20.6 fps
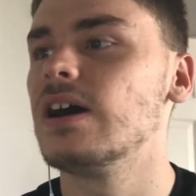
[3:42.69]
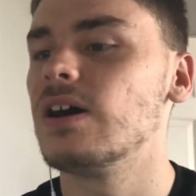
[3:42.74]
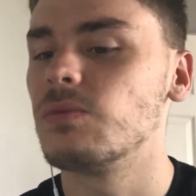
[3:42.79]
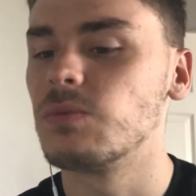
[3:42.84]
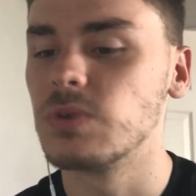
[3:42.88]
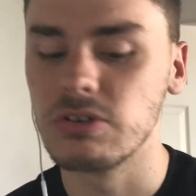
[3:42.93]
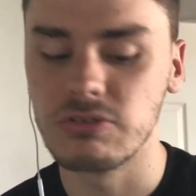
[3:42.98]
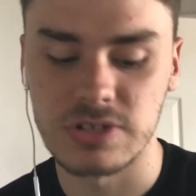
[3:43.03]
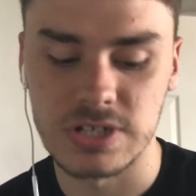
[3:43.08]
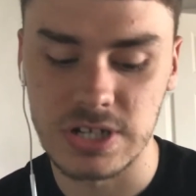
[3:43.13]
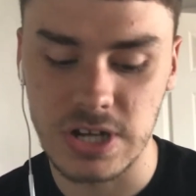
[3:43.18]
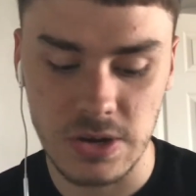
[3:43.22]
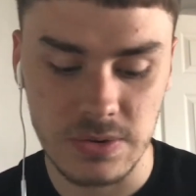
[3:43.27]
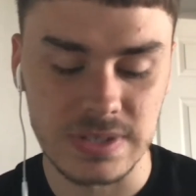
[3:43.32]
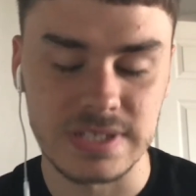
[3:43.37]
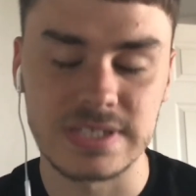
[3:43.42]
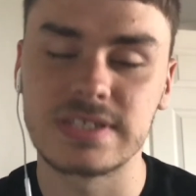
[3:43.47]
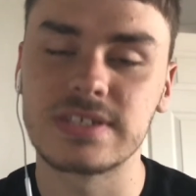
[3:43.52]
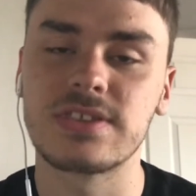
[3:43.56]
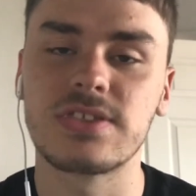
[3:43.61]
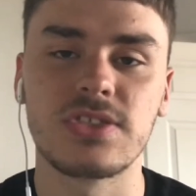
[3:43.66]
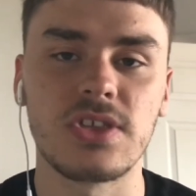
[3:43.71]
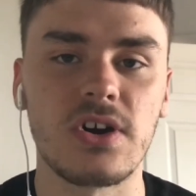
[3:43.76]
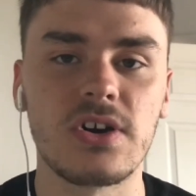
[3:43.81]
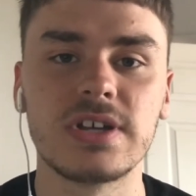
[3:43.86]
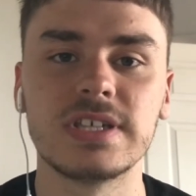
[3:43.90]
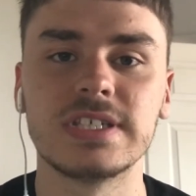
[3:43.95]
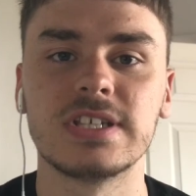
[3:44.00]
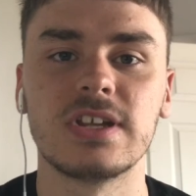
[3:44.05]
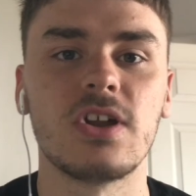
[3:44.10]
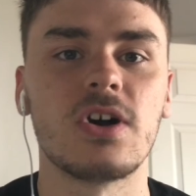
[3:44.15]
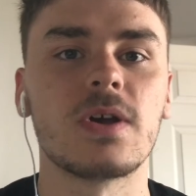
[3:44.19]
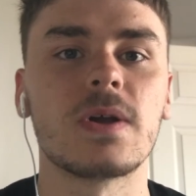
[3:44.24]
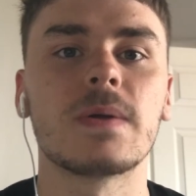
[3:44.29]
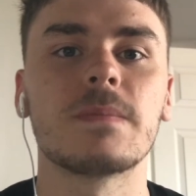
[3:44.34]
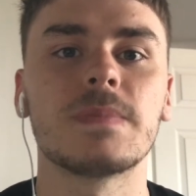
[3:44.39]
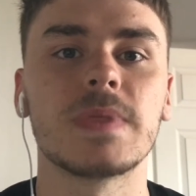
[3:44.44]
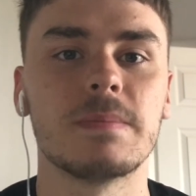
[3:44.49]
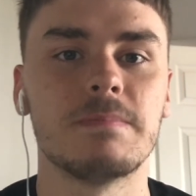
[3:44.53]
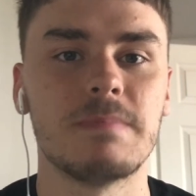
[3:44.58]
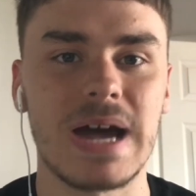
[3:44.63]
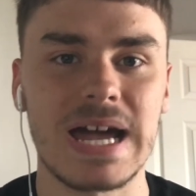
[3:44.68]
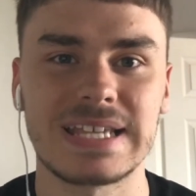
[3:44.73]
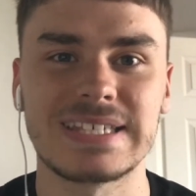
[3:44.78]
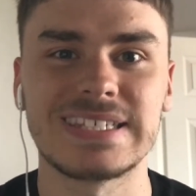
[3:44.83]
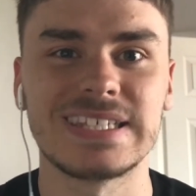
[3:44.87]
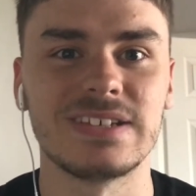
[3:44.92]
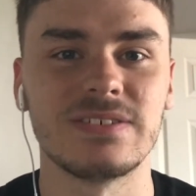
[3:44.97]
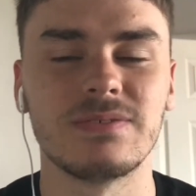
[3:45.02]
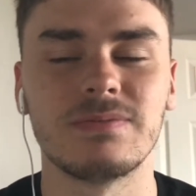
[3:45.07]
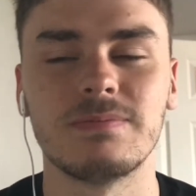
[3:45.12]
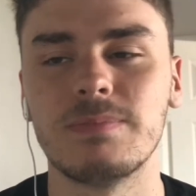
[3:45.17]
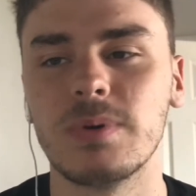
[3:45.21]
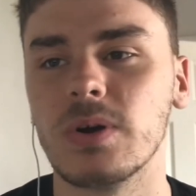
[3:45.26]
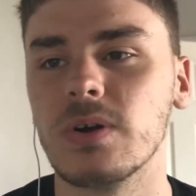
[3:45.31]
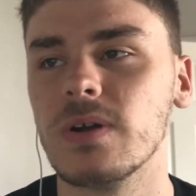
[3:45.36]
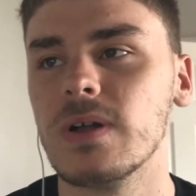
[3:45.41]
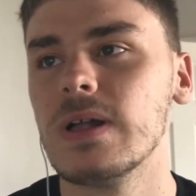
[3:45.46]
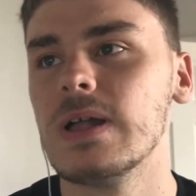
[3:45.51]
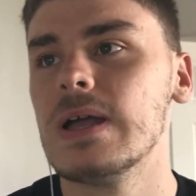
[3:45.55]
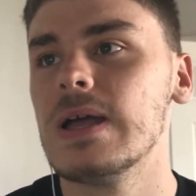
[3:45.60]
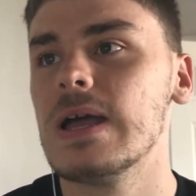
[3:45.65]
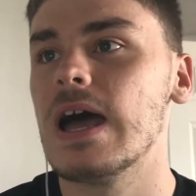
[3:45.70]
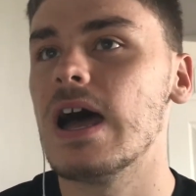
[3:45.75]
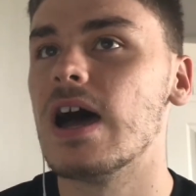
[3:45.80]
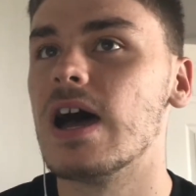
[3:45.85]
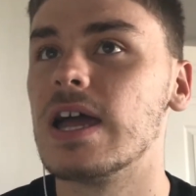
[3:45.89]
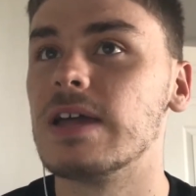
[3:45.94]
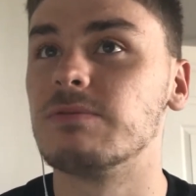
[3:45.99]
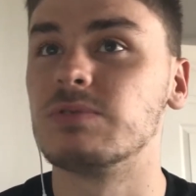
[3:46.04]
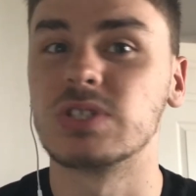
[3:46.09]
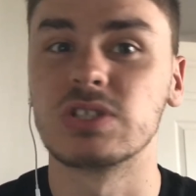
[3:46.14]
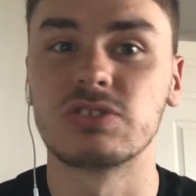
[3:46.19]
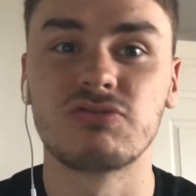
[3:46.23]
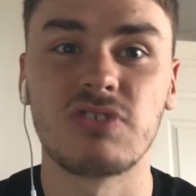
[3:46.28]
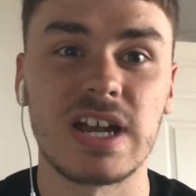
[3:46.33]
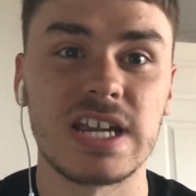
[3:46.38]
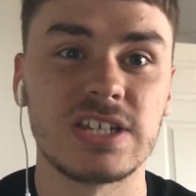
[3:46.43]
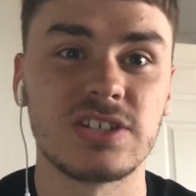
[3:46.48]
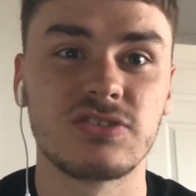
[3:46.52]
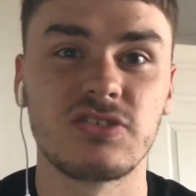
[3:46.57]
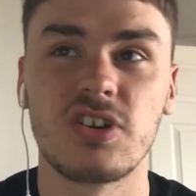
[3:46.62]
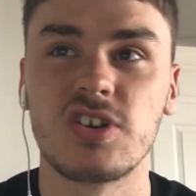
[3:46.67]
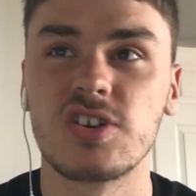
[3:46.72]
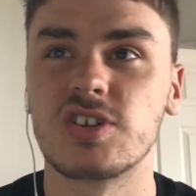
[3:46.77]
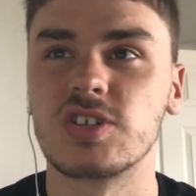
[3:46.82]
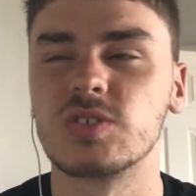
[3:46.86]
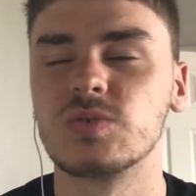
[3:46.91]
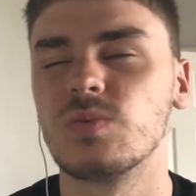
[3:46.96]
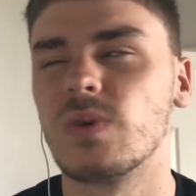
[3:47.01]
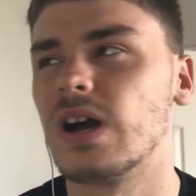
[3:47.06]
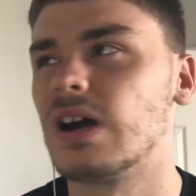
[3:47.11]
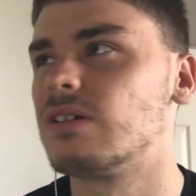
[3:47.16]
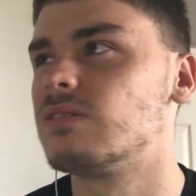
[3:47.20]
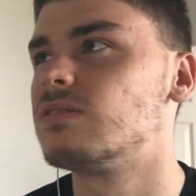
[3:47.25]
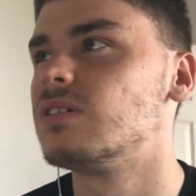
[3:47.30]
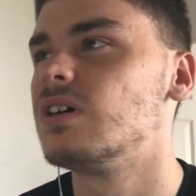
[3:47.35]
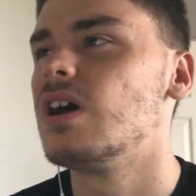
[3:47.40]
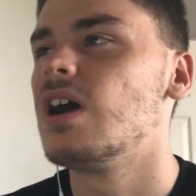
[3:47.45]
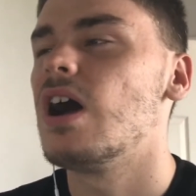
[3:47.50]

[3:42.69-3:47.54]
We already know his thighs are like massive, but it was a great strike as well.